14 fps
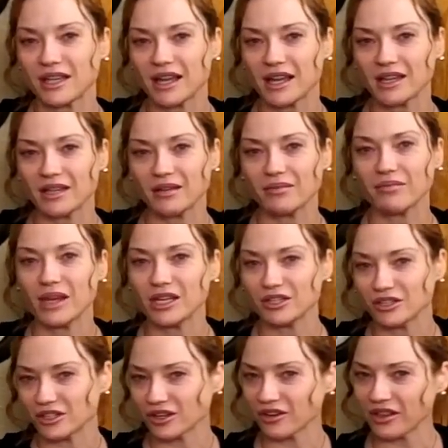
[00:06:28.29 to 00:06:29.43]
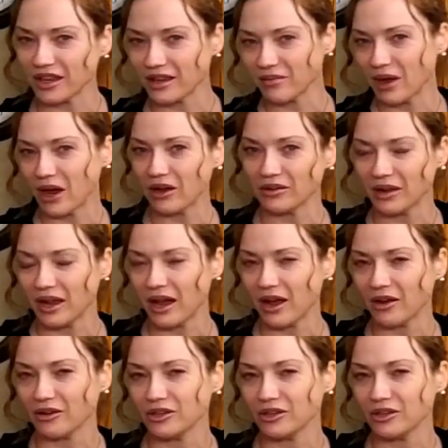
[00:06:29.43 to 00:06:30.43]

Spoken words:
and made you start thinking about how